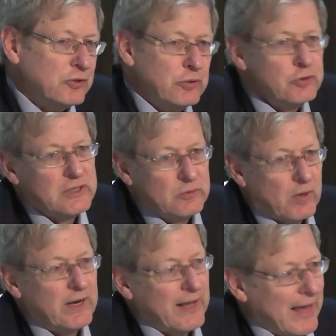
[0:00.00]
usually
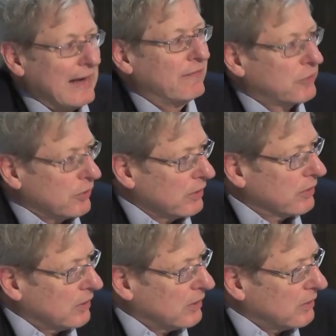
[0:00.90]
running after
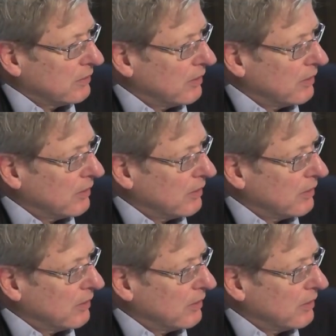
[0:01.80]
the,